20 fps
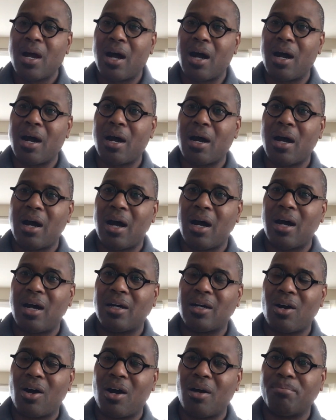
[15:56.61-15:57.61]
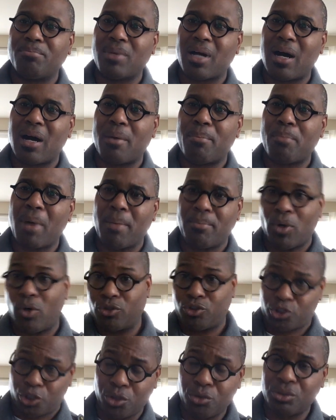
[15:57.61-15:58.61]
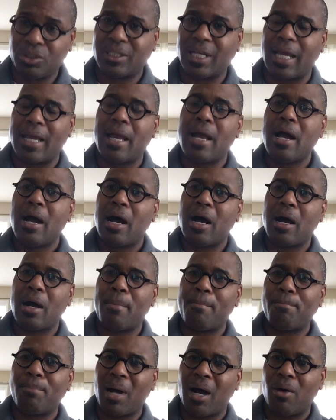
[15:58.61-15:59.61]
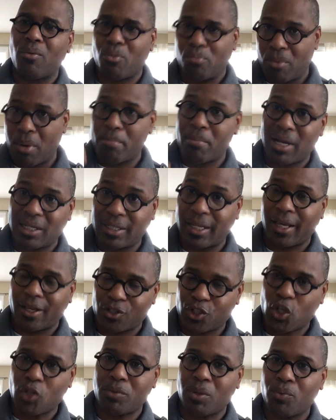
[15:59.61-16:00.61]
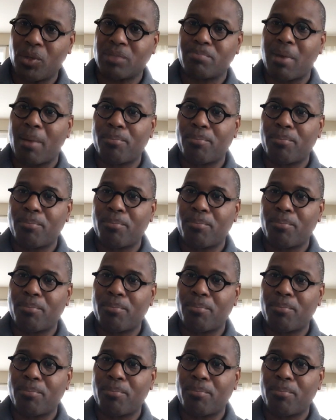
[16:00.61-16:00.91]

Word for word: Uh, uh, um, uh um, on Tuesday, uh, on Monday, excuse me, was